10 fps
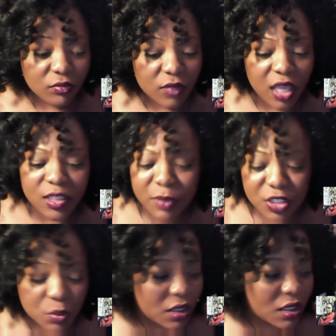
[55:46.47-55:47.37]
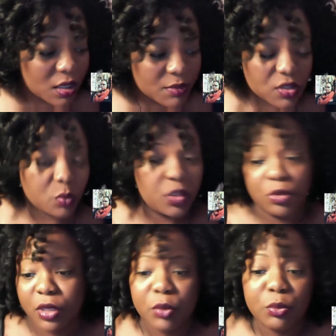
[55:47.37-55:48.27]
Especially when it comes to when
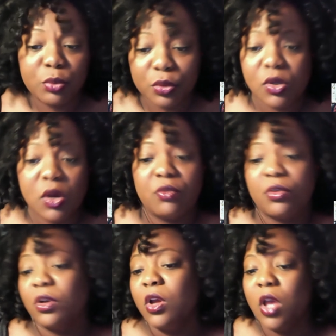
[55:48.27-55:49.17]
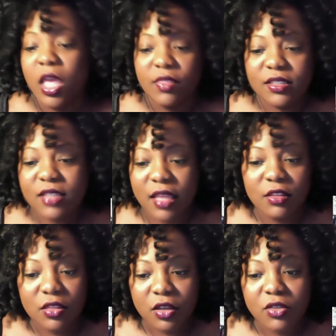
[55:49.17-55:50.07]
you're being pulled over and this, that, and
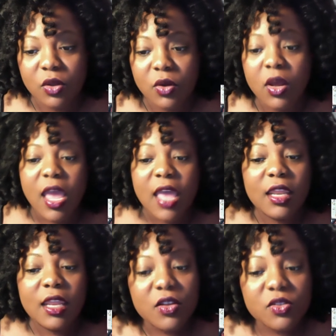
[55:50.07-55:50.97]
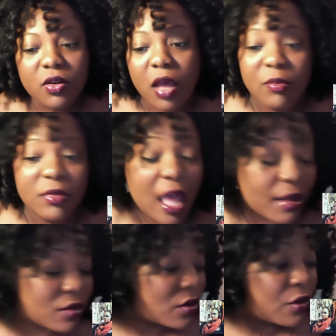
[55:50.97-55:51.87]
the third. So, and then also, I'm
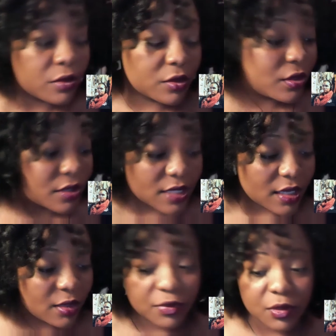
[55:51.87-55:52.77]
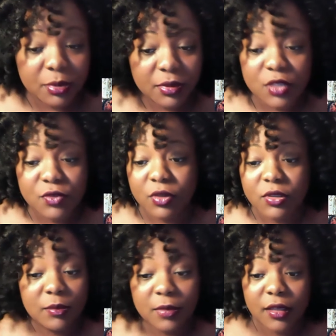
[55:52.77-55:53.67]
not going to sign up for the police force.
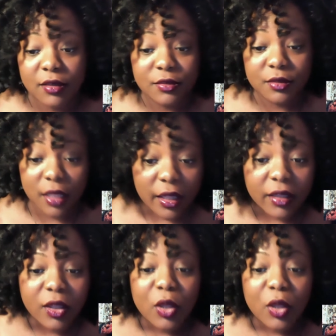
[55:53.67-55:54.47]
I'm not going to do that.